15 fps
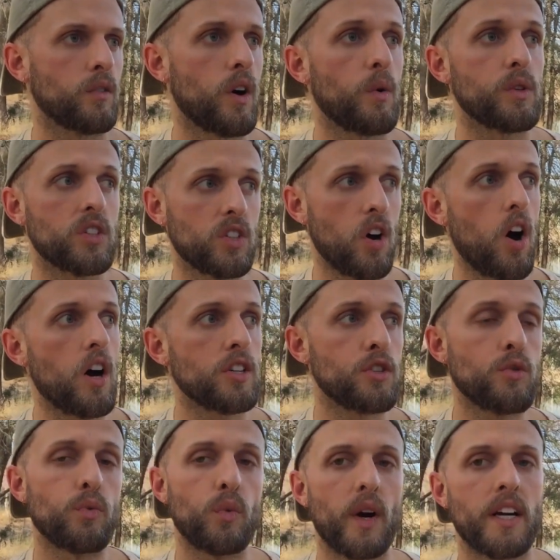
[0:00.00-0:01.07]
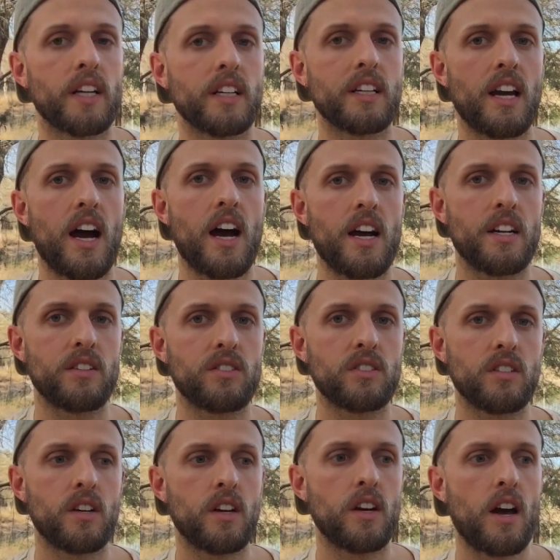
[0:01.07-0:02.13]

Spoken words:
or I was taught to recognize